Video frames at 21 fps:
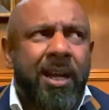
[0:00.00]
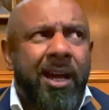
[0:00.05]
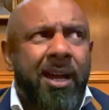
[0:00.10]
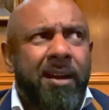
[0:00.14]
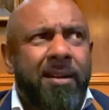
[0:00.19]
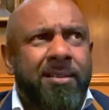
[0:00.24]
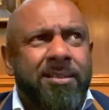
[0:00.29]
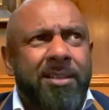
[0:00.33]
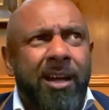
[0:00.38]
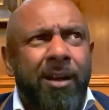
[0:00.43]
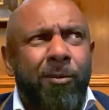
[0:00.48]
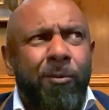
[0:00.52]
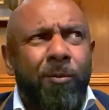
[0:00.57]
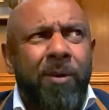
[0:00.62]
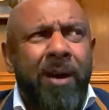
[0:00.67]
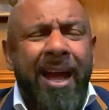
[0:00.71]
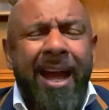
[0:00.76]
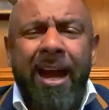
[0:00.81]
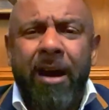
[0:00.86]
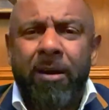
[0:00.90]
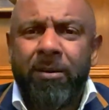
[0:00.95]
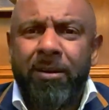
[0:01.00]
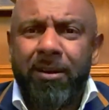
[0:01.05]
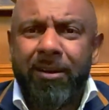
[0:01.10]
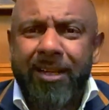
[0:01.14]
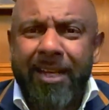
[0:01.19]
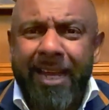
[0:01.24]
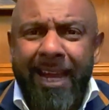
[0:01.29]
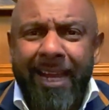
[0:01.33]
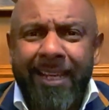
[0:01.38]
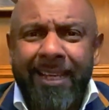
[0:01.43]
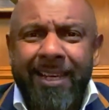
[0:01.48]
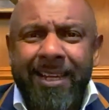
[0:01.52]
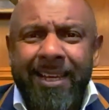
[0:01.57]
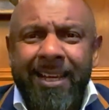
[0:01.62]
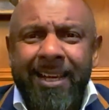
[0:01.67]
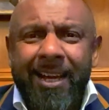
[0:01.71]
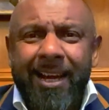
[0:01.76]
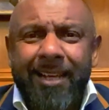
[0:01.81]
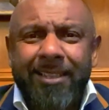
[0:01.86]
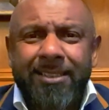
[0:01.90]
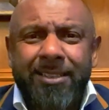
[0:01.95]
I was like, wow, okay.
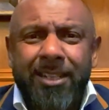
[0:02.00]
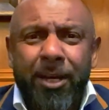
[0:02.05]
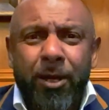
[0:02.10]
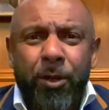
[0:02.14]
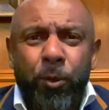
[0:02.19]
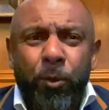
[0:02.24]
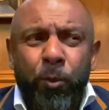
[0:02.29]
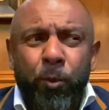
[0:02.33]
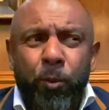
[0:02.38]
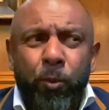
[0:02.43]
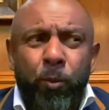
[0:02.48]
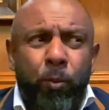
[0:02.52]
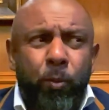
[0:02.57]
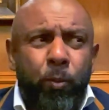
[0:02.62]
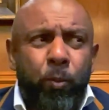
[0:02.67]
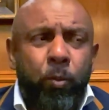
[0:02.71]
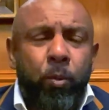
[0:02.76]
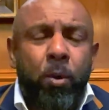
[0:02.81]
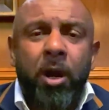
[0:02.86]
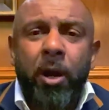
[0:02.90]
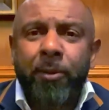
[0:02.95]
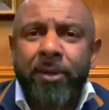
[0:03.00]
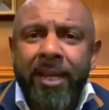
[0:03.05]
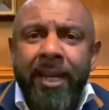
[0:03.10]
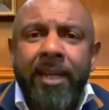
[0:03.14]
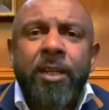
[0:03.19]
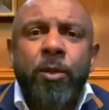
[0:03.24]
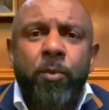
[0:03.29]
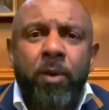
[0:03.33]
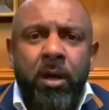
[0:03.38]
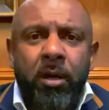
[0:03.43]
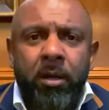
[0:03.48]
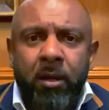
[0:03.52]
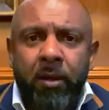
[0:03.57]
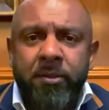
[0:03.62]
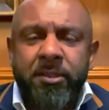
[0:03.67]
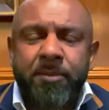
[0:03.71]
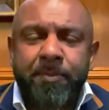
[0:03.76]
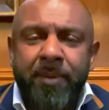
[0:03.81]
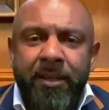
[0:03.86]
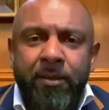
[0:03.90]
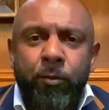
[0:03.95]
So why would anyone go and
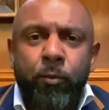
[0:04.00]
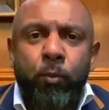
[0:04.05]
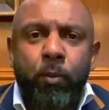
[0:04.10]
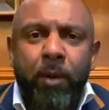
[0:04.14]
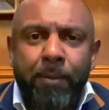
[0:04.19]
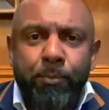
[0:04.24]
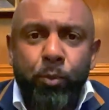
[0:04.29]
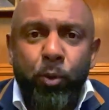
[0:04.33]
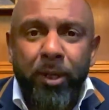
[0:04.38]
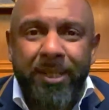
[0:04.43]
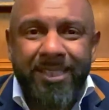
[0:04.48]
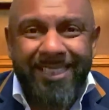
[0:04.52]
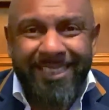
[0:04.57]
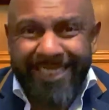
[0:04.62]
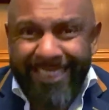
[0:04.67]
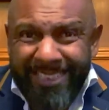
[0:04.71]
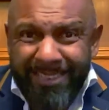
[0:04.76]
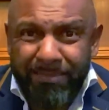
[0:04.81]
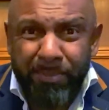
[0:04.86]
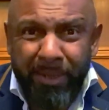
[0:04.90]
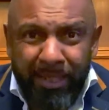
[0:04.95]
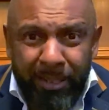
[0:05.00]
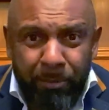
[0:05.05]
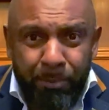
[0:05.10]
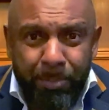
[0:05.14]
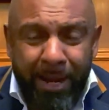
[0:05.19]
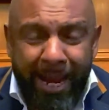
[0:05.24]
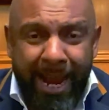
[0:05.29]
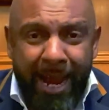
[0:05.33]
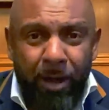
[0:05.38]
spend £1.6 million